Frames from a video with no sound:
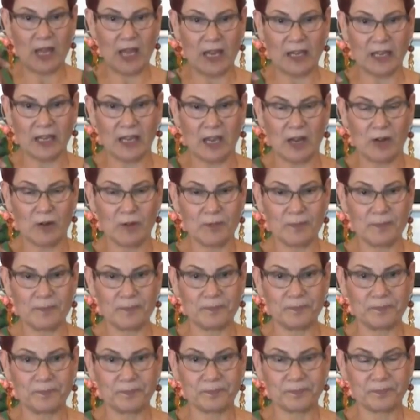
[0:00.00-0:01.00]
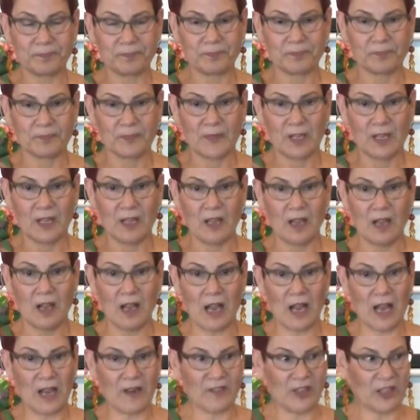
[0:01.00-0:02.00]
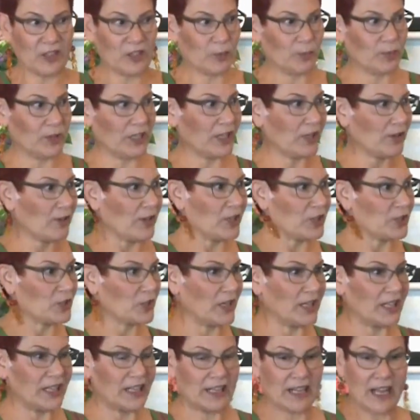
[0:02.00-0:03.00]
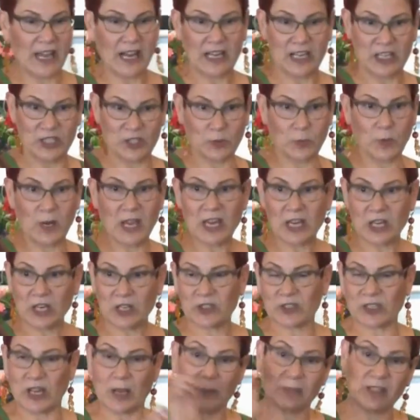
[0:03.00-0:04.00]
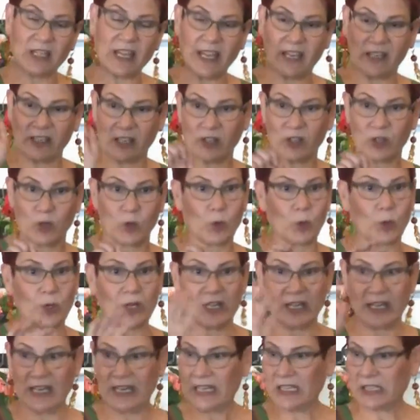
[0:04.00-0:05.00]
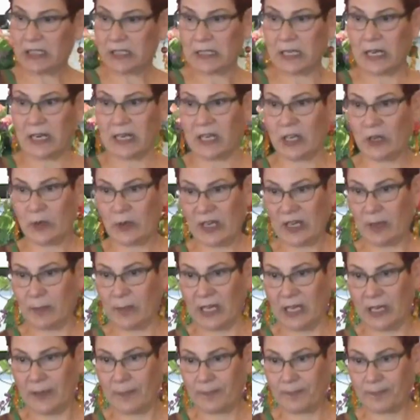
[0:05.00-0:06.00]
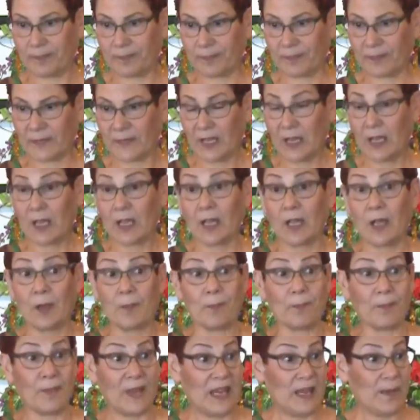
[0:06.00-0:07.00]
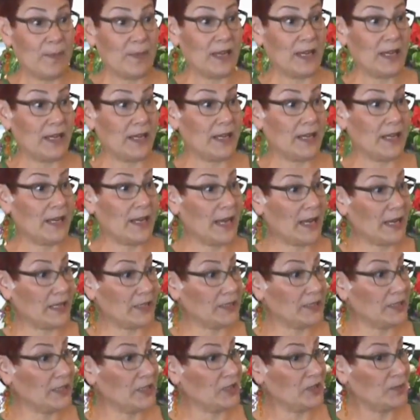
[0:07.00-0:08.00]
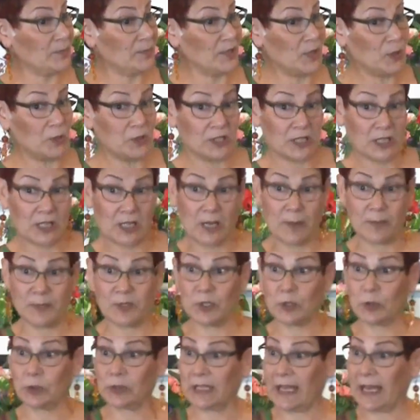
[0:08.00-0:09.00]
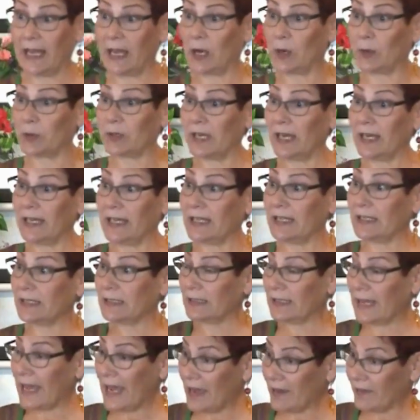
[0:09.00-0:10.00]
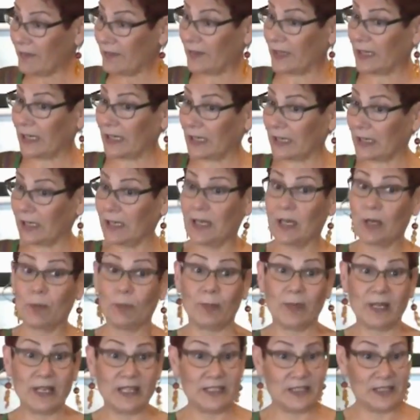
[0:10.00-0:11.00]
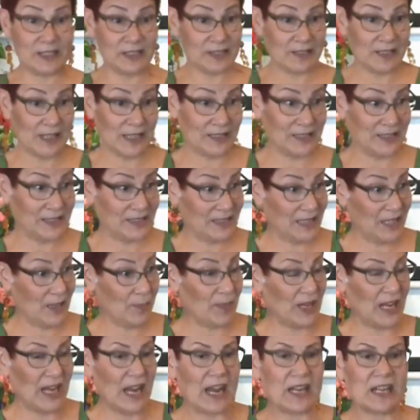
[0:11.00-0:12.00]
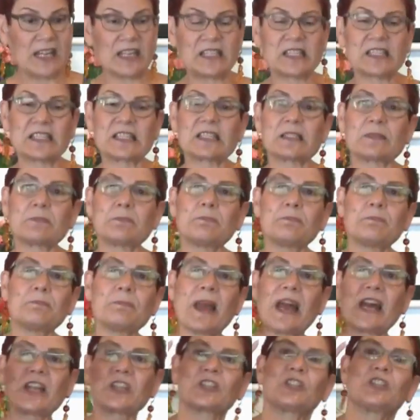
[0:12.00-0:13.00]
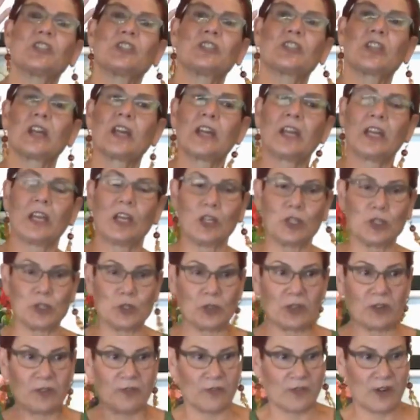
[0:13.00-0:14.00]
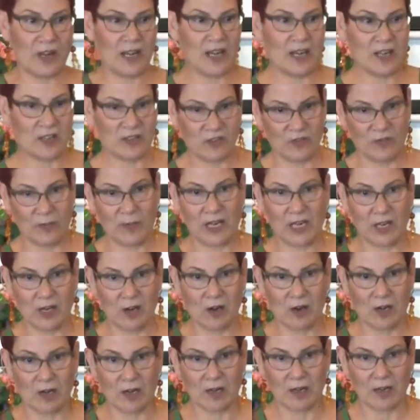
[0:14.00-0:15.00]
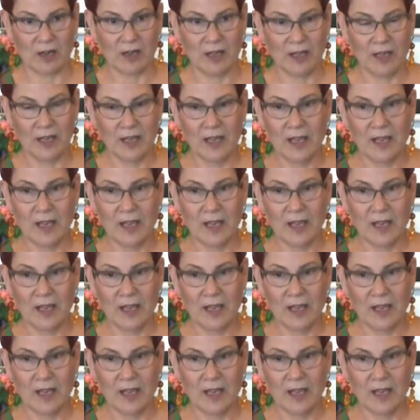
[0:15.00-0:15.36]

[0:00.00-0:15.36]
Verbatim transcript: to back out. I've got the blinker on trying to get out of his way because I'm laying on the horn and he is not hearing me. Maybe he has his music up too loud and he's laughing, but he does not see me and he smashes into the front end of my car.